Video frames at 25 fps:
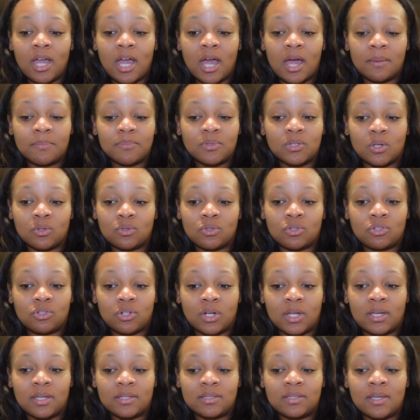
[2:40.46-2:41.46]
I'm so
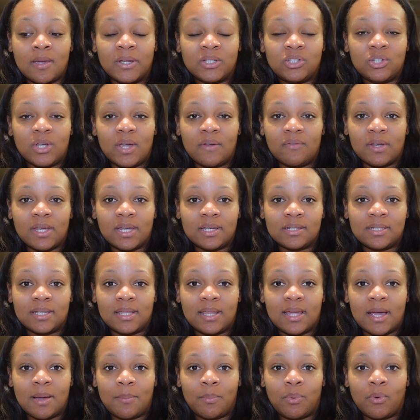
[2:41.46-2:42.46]
stressed. But you ever get to
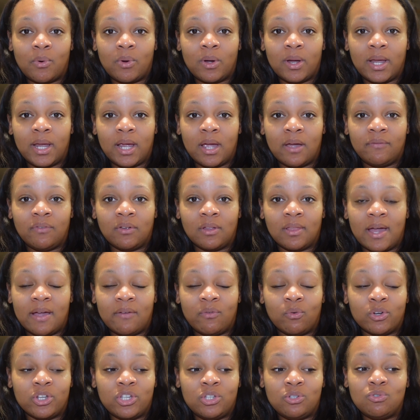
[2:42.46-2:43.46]
that point of your
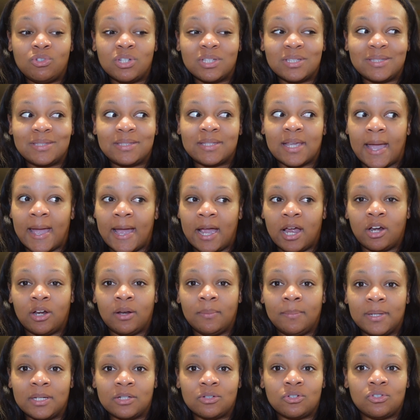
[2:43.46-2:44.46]
life where you're just tired
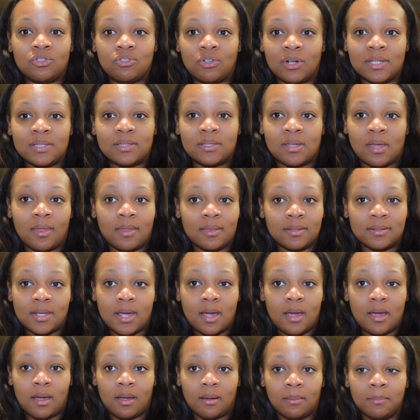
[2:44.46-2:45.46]
of being stressed all the
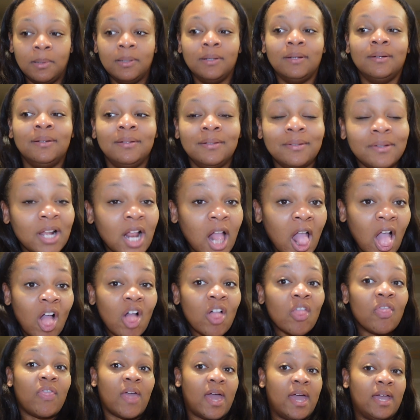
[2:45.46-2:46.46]
time?
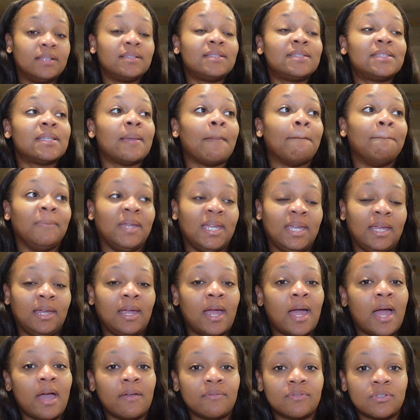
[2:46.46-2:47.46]
That's me.
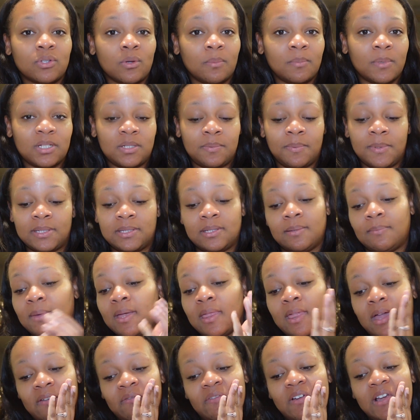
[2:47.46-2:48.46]
I have so much peace in my
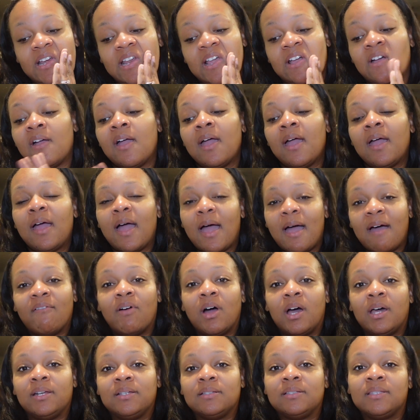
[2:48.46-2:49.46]
life right now. I've
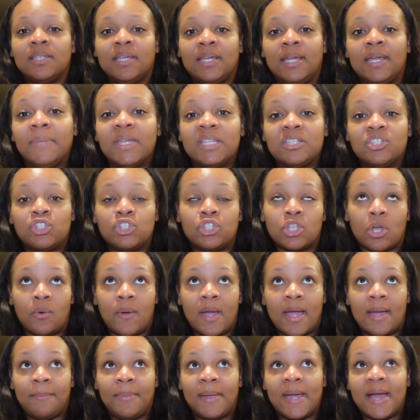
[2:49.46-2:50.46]
honestly been so
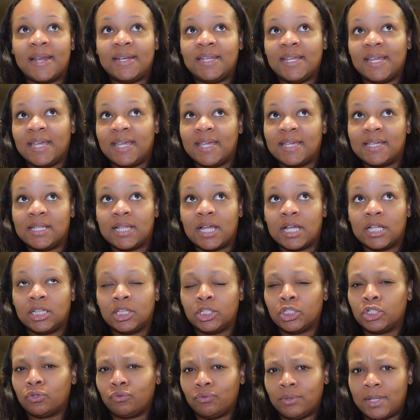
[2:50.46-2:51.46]
happy. I did get a
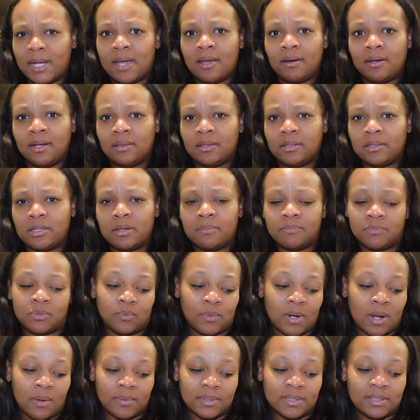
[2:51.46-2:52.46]
little down in the dumps
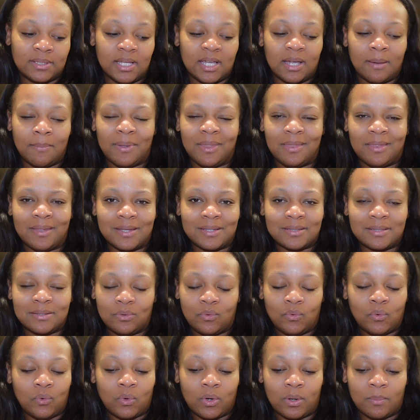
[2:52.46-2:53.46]
when I was sick, but that's
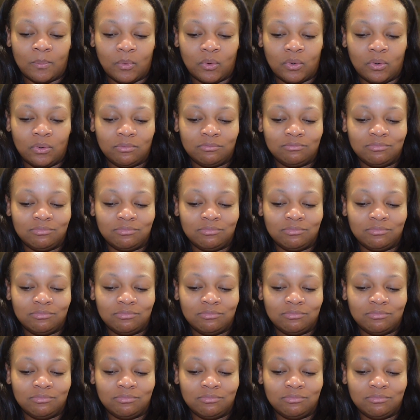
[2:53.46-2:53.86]
normal.